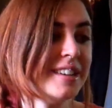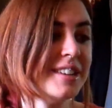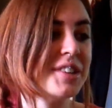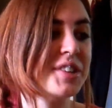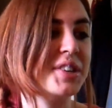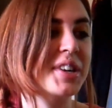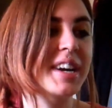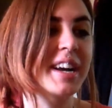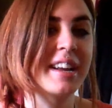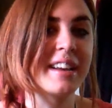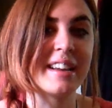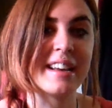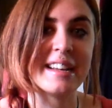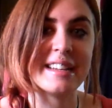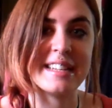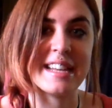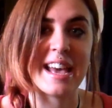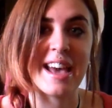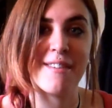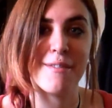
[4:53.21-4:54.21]
trying
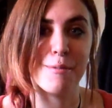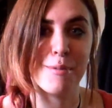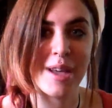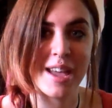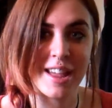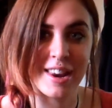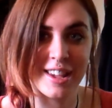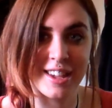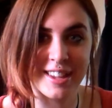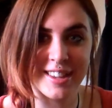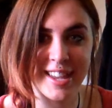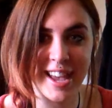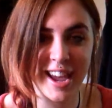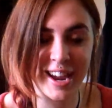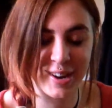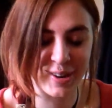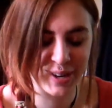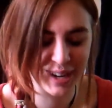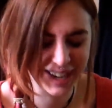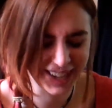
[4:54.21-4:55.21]
not to have a panic attack
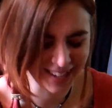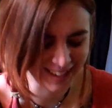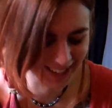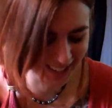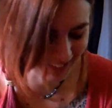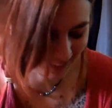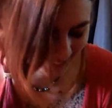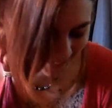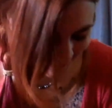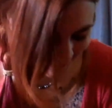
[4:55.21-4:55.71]
right now.